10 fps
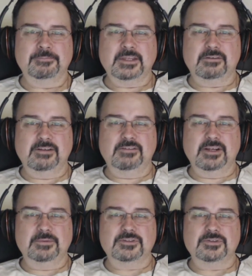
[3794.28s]
The
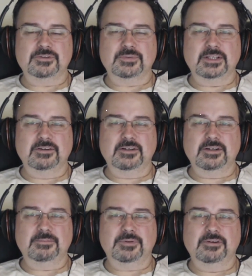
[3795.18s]
revamp was thought to include an
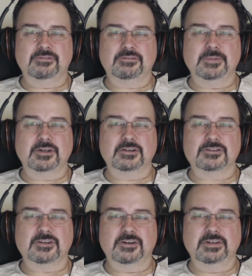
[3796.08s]
improved remote
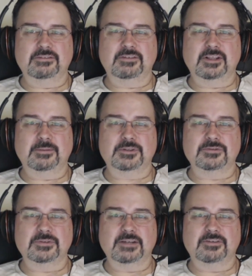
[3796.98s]
control and developer
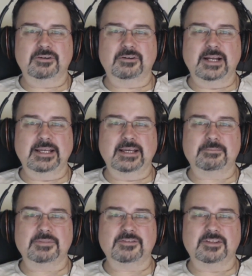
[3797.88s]
toolkit for creating
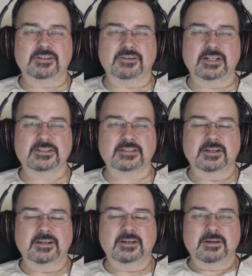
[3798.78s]
apps for the device.
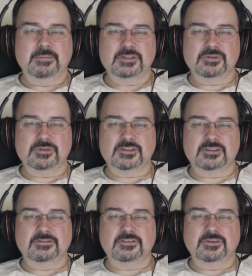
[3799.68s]
But
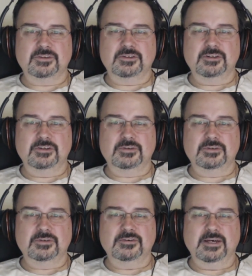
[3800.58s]
sources have told the New
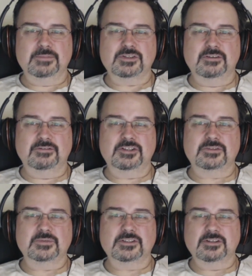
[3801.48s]
York Times a new
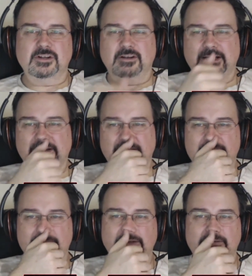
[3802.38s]
version was not likely
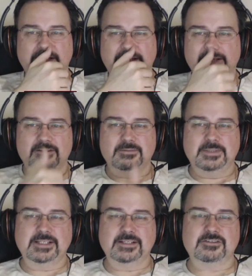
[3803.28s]
to be ready yet to
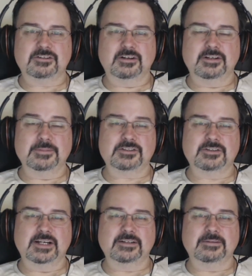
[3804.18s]
be
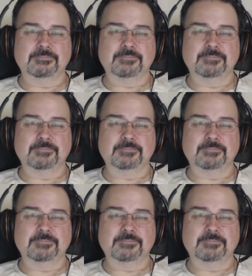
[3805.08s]
demonstrated.